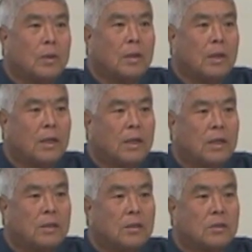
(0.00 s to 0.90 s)
let
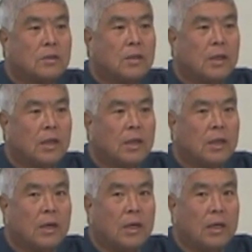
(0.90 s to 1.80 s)
us
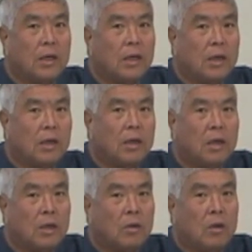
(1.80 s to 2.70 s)
take a
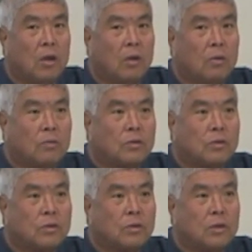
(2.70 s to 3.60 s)
close
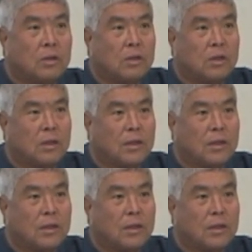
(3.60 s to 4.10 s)
look.